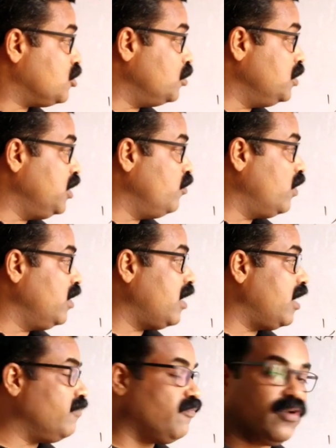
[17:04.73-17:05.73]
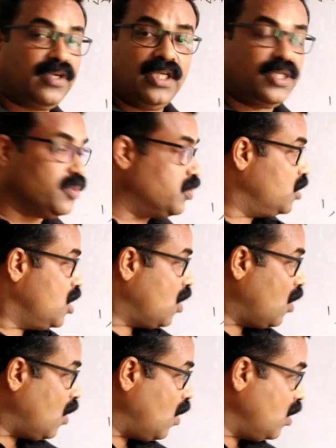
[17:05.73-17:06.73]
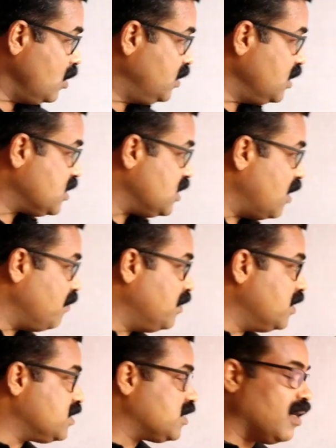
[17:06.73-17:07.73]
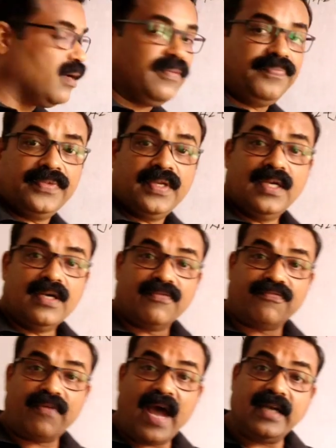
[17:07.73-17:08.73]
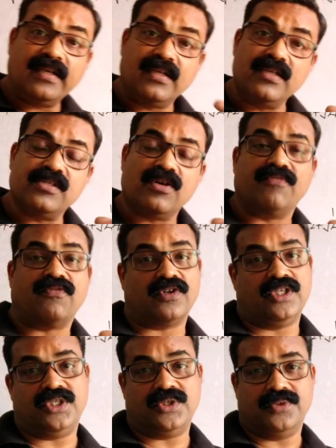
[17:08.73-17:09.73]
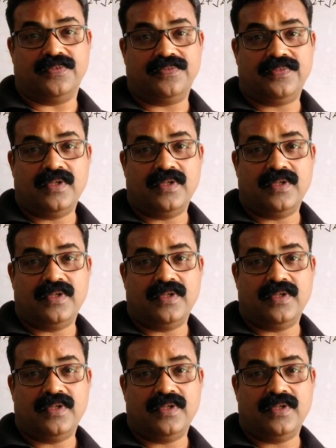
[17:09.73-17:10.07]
21 and 42, all these numbers are factors of 42.